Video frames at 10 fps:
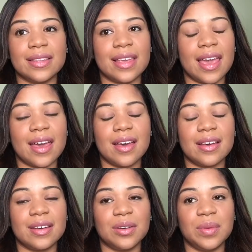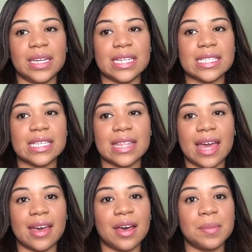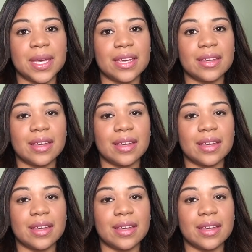yeah, we didn't see that coming.